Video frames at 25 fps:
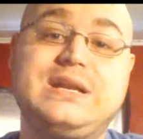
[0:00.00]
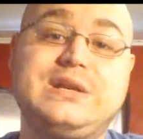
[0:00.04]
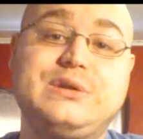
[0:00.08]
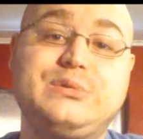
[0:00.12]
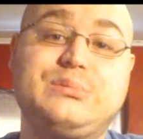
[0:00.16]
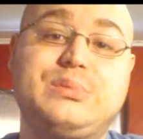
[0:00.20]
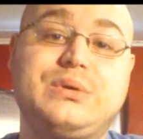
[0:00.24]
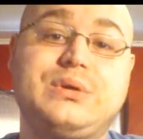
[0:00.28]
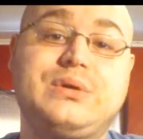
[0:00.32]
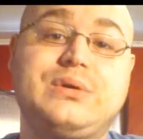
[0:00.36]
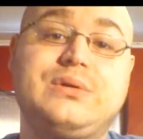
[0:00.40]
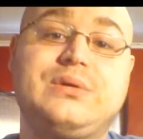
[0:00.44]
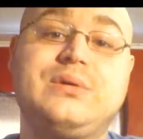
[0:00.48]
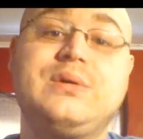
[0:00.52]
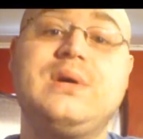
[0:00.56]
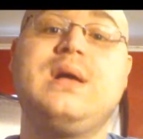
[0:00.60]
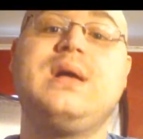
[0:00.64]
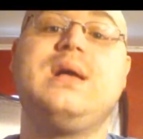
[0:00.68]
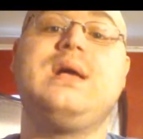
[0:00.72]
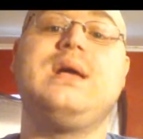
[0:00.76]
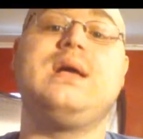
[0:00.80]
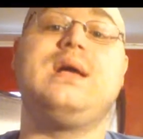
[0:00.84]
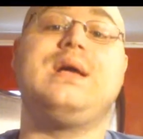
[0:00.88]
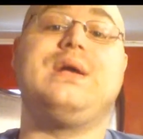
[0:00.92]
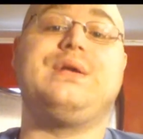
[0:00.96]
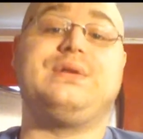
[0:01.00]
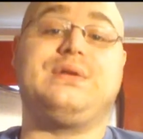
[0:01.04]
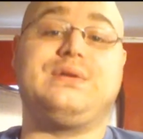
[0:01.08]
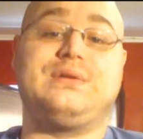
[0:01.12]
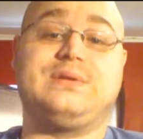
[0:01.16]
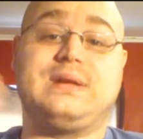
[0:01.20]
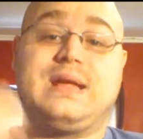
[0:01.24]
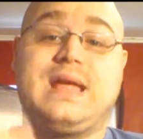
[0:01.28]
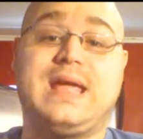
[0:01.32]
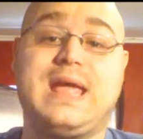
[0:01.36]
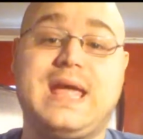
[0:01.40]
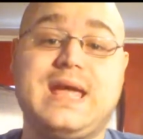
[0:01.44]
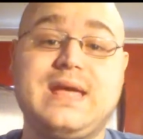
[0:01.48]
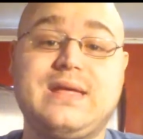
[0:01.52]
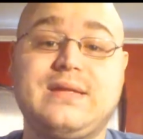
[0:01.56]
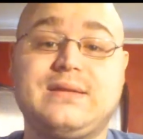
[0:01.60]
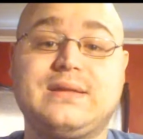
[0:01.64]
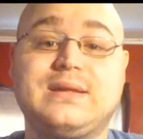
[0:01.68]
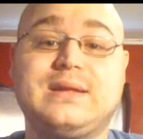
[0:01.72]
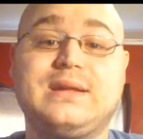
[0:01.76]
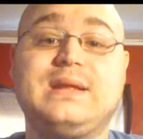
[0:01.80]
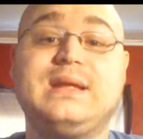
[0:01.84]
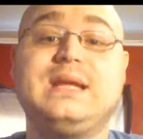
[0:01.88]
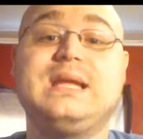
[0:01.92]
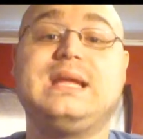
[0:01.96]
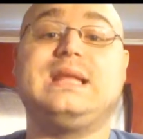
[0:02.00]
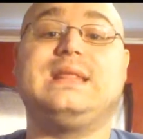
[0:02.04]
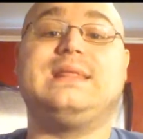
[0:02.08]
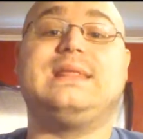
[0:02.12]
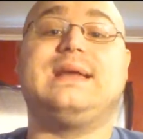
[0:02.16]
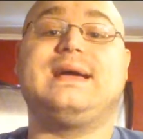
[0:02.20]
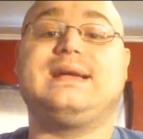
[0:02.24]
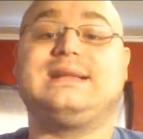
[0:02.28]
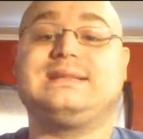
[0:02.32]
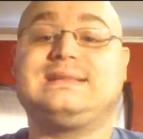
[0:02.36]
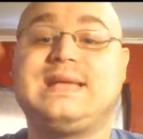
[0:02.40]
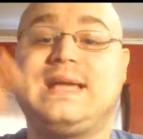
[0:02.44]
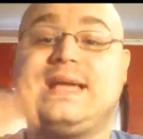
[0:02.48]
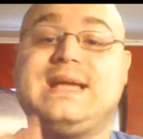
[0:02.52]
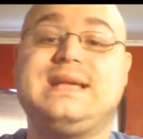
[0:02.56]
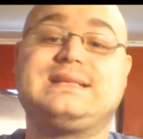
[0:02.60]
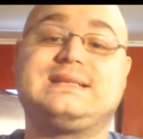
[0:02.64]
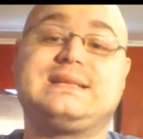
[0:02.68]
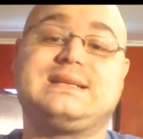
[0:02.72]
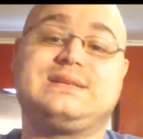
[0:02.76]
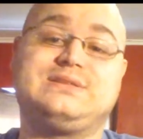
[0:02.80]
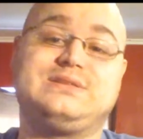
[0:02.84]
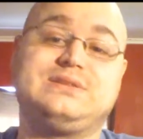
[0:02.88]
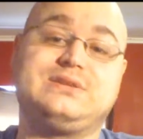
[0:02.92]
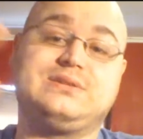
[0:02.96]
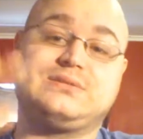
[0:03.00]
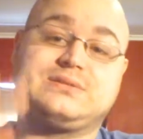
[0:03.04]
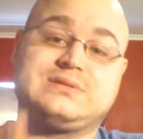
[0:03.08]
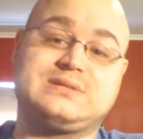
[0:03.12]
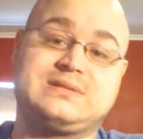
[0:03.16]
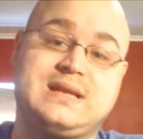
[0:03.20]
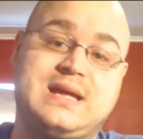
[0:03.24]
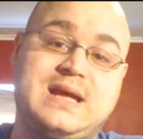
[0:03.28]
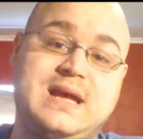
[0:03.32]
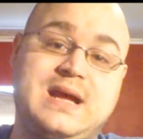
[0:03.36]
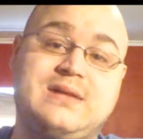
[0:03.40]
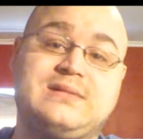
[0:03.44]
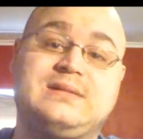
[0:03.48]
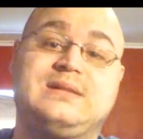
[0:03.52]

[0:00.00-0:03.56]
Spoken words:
bowl and you inhale it, that taste actually goes down